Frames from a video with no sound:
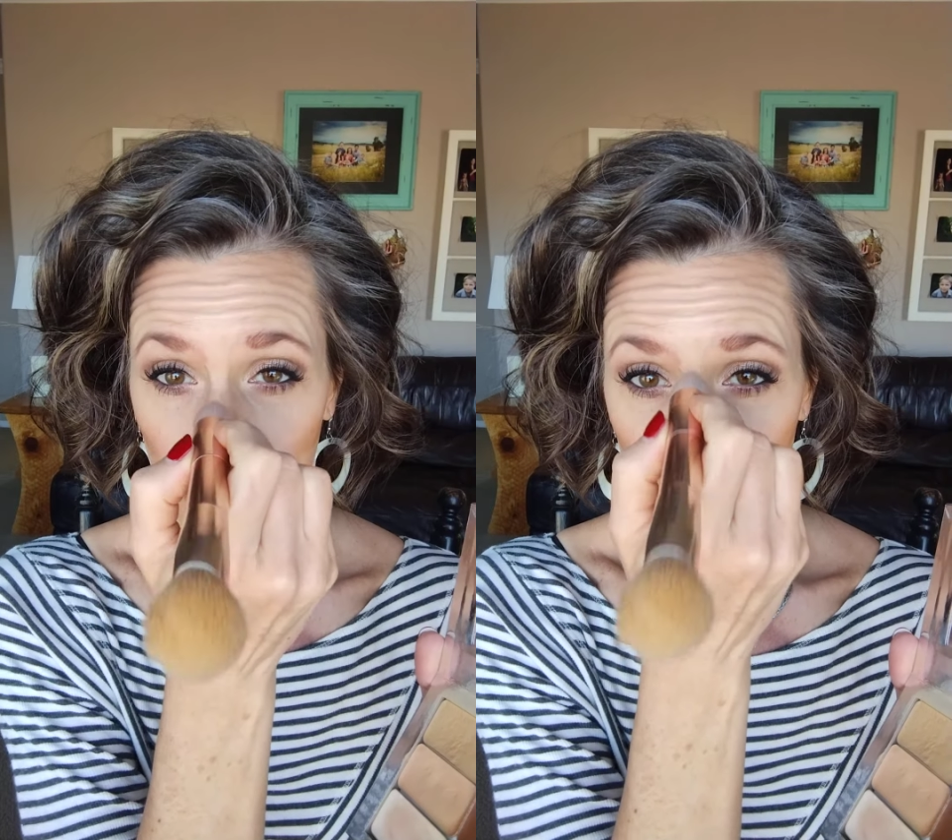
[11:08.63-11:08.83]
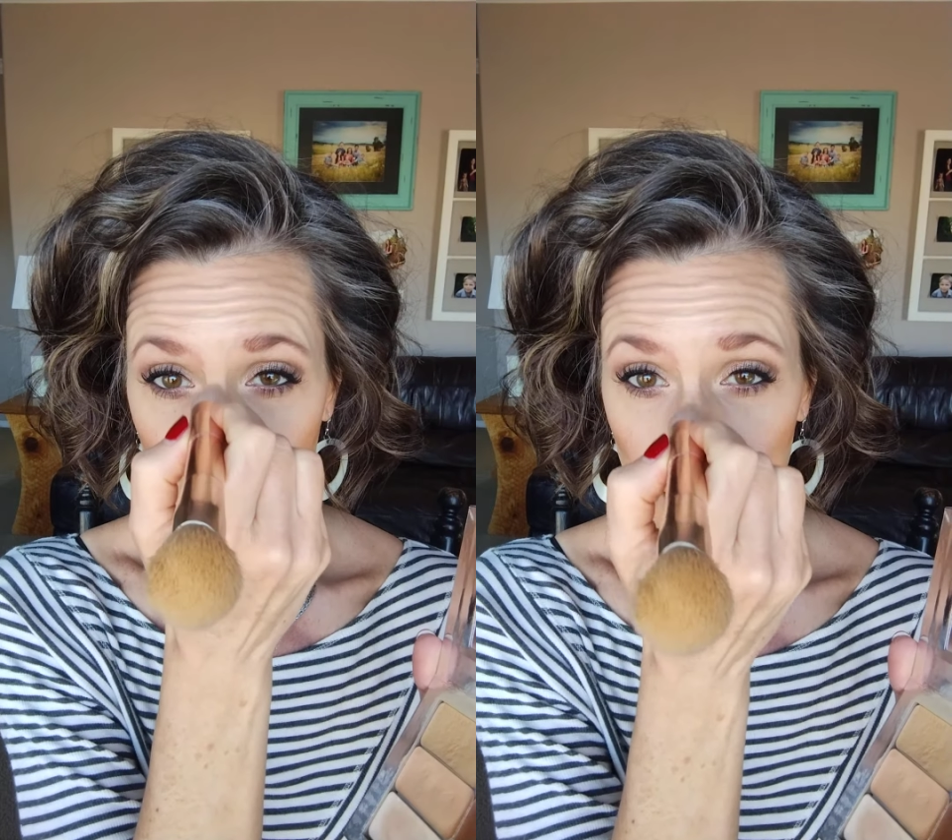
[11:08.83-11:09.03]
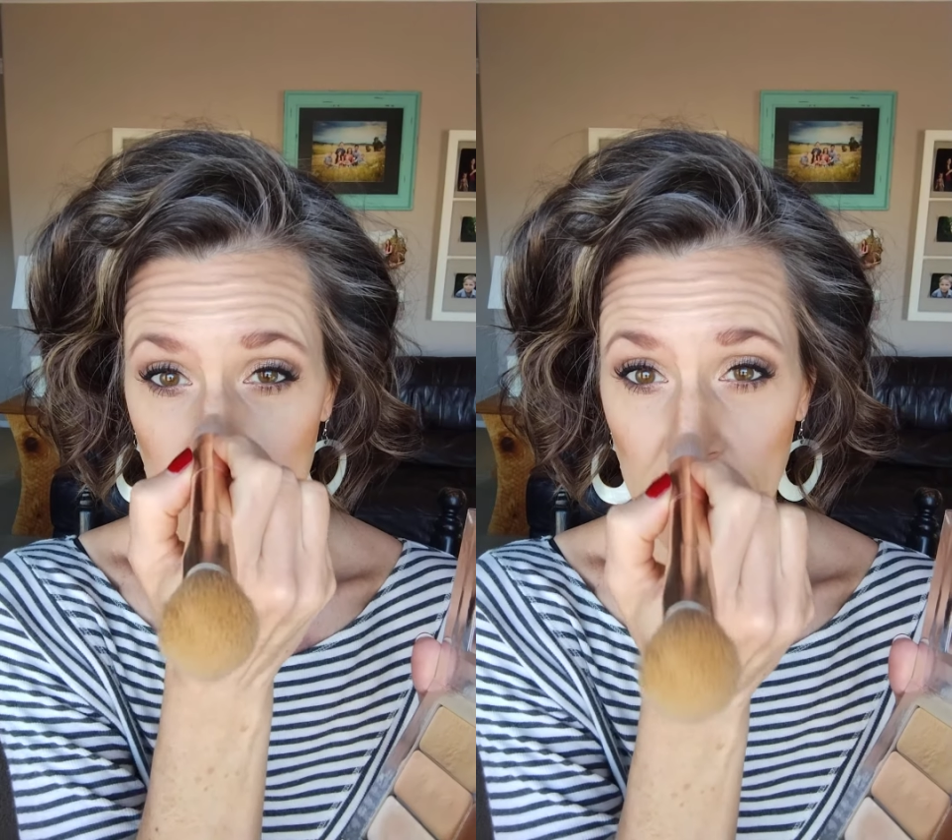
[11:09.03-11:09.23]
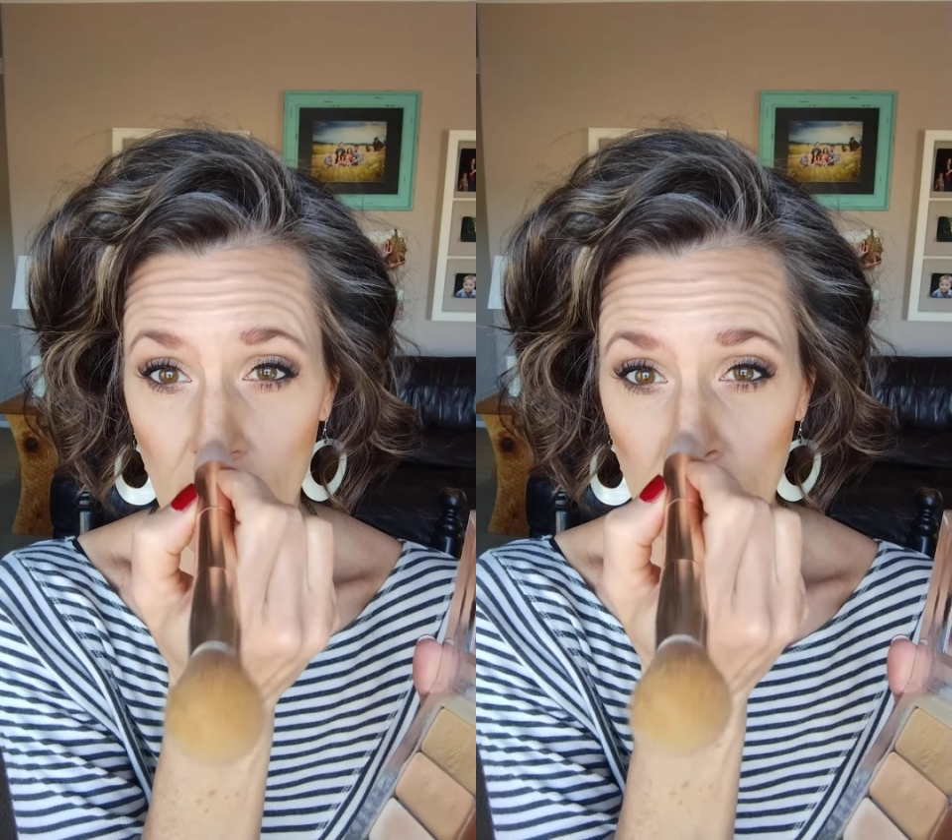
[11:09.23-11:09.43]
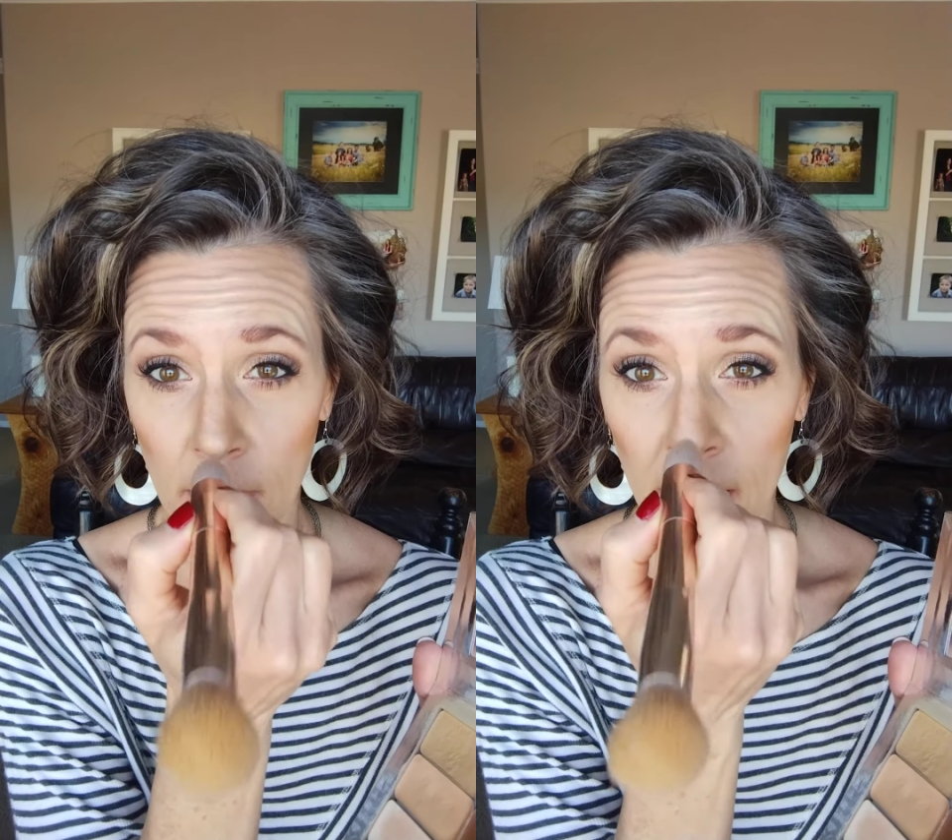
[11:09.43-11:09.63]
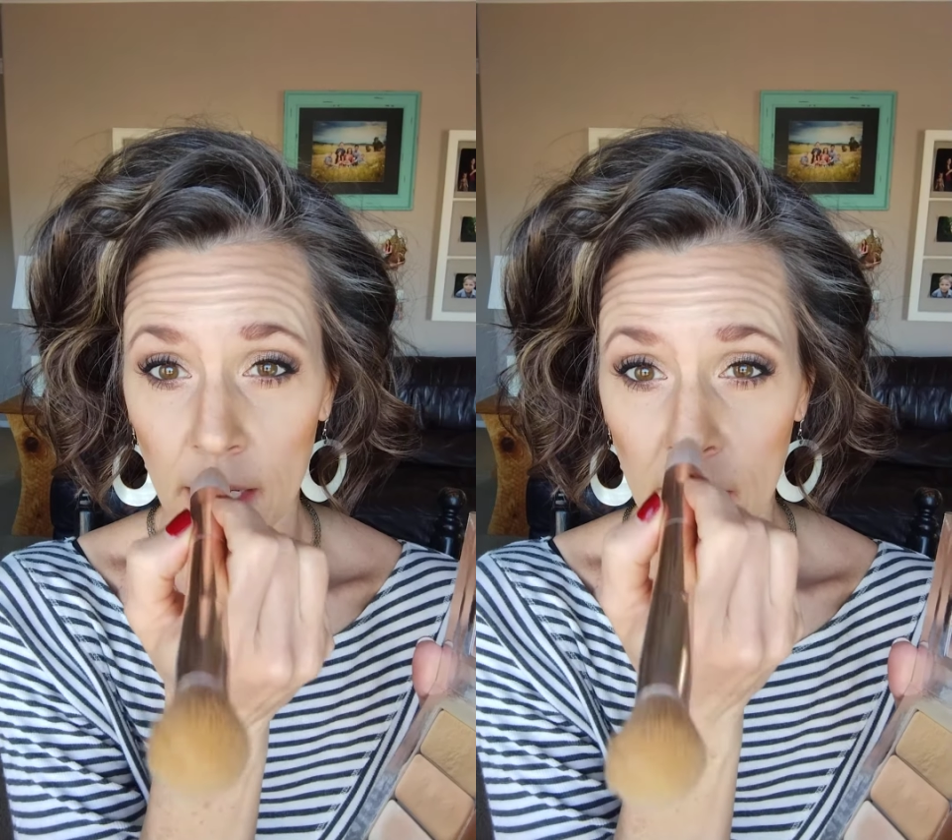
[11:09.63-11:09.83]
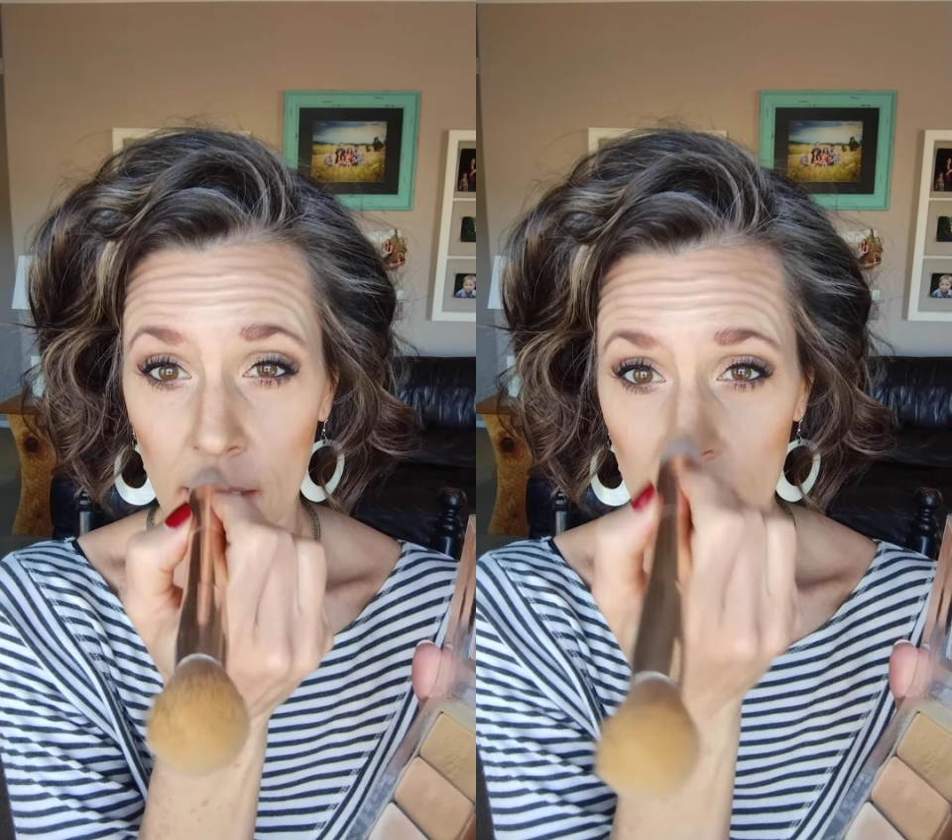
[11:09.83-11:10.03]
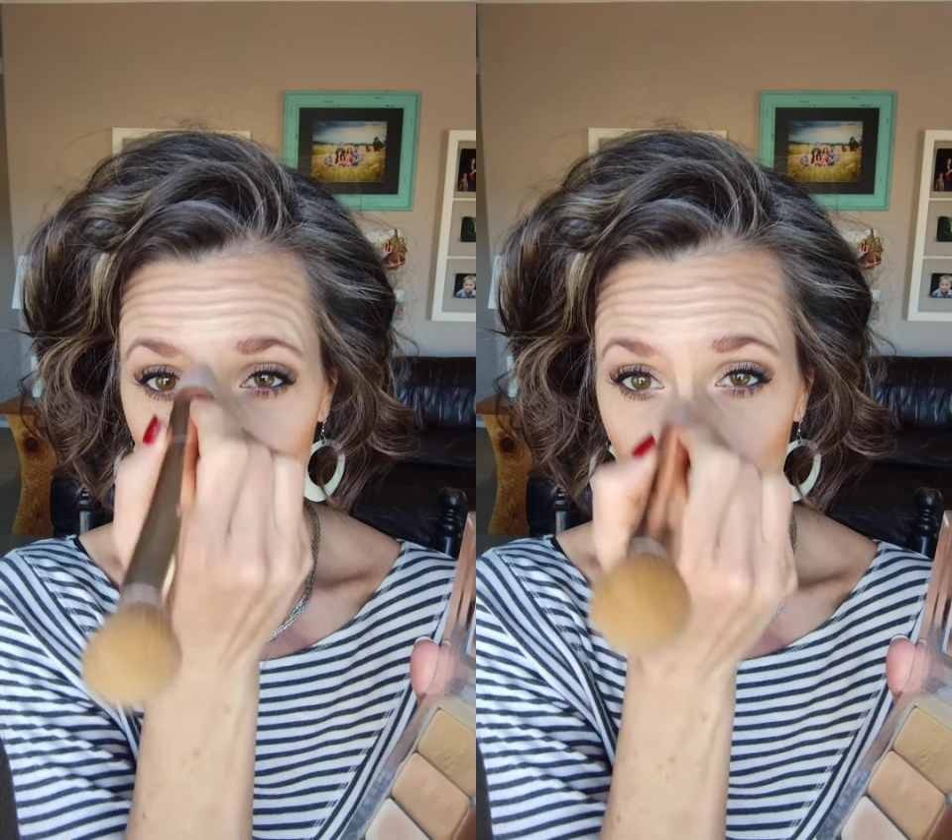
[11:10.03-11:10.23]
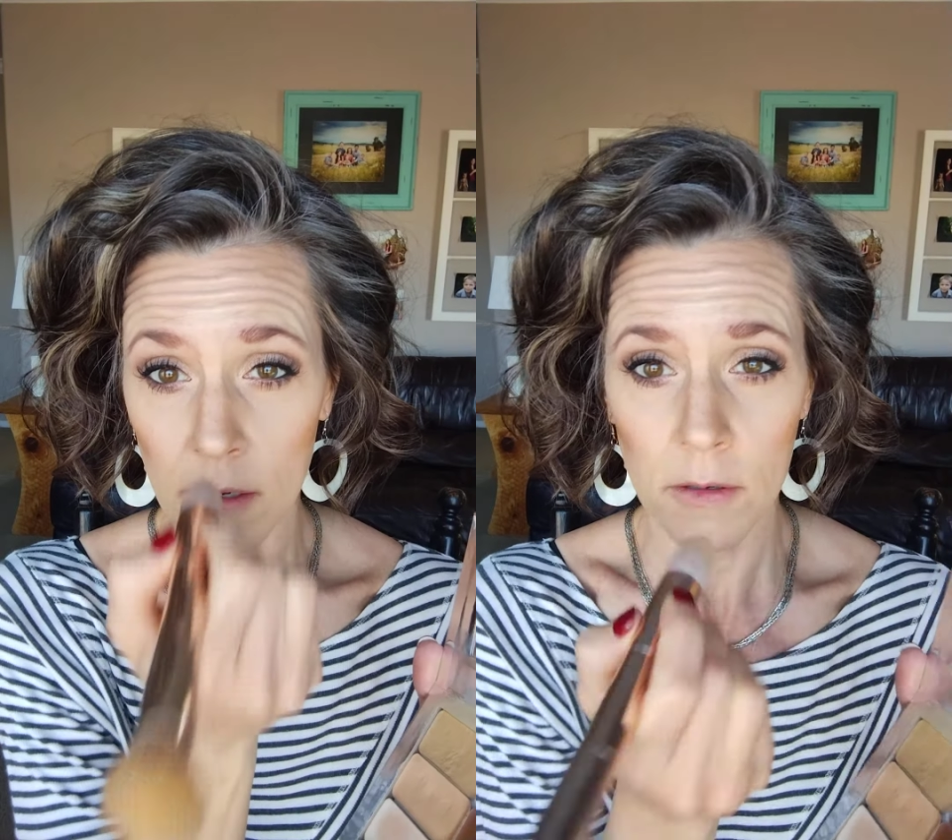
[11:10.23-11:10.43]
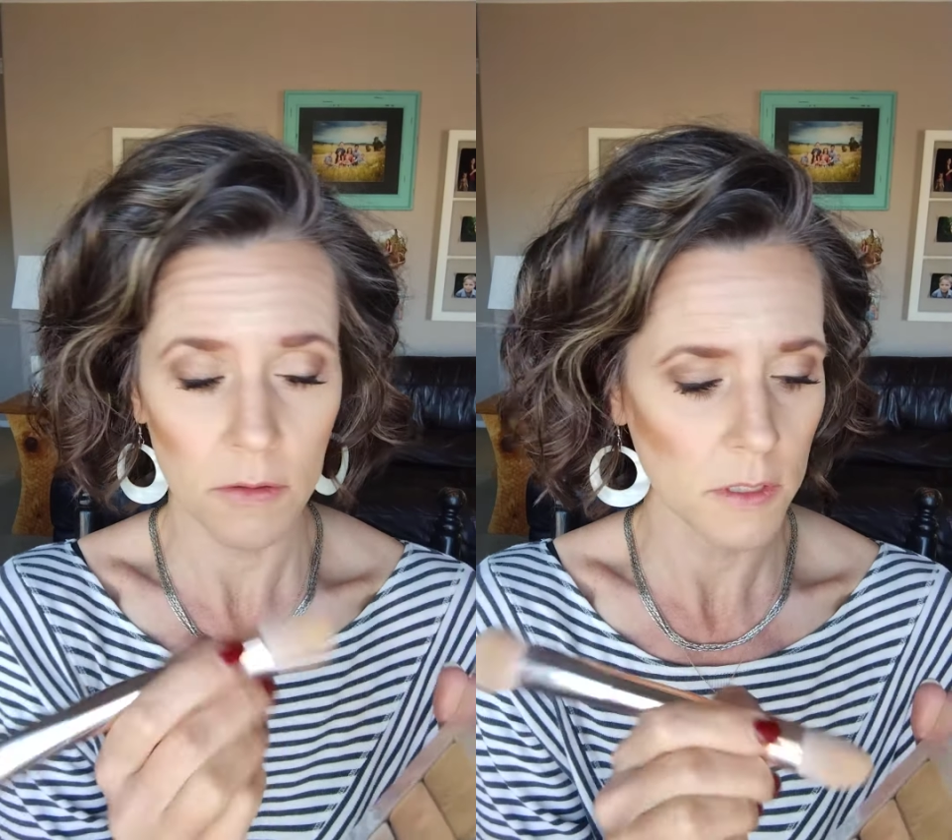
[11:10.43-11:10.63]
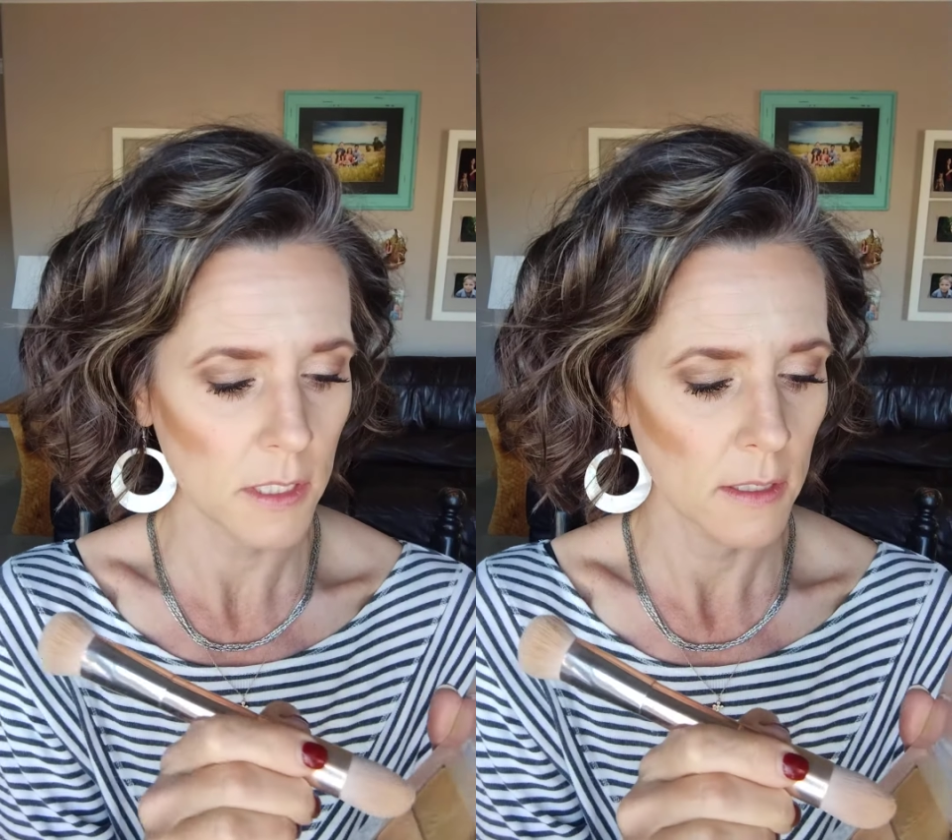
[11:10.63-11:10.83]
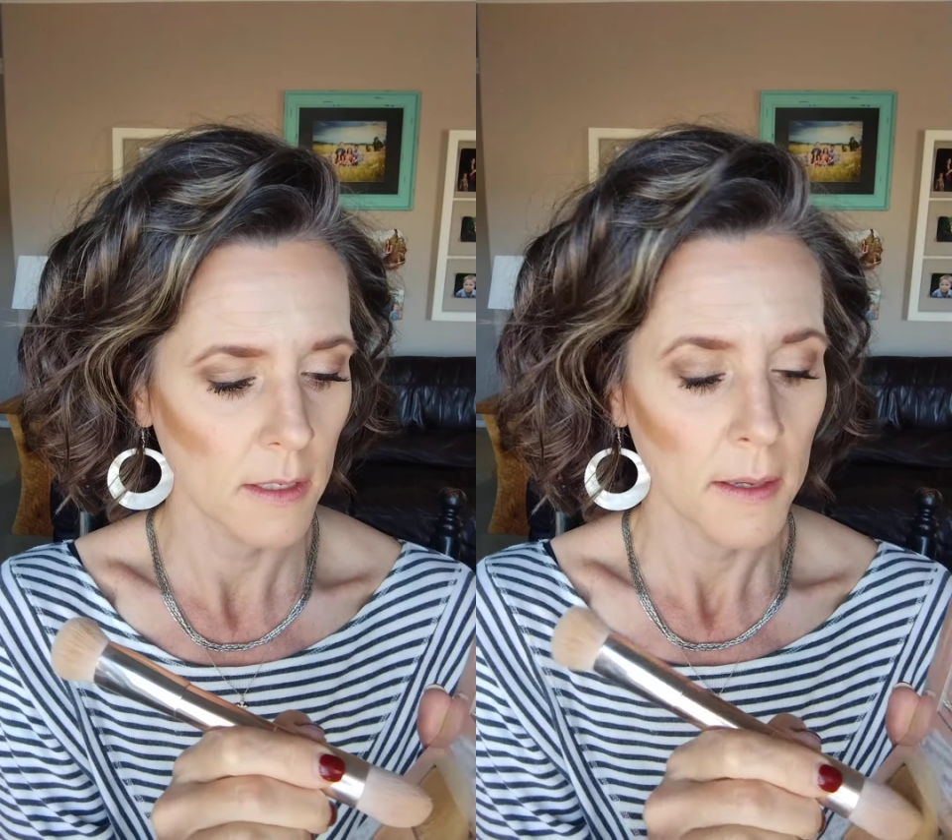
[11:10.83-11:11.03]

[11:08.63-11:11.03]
then down my nose,